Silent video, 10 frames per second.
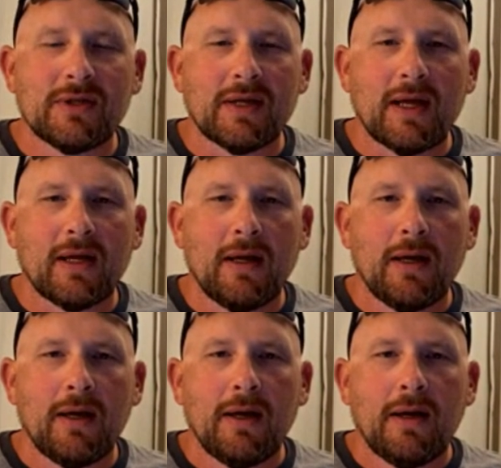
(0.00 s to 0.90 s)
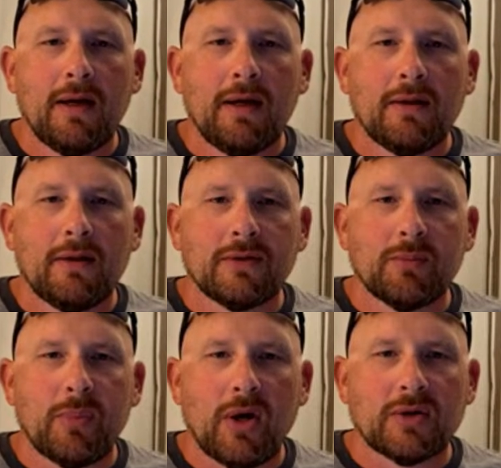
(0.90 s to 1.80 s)
she's like, those
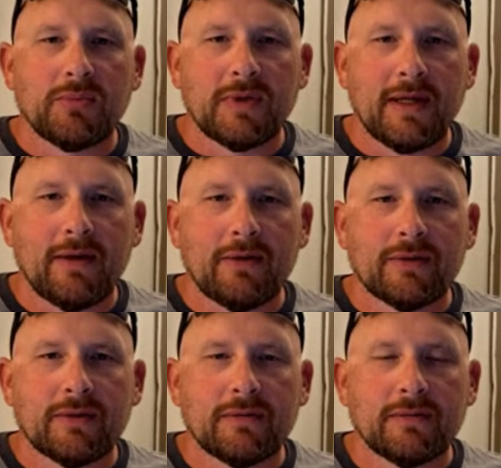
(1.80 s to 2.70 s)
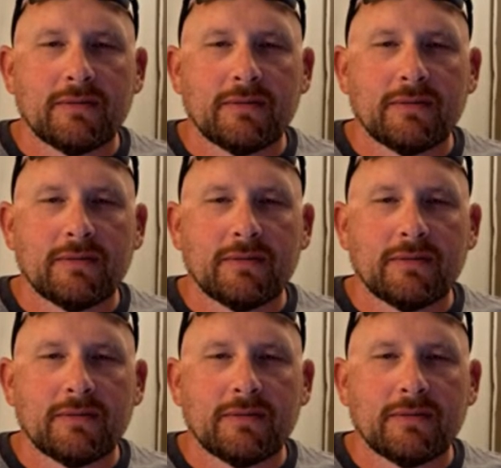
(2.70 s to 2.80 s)
are boxed potatoes.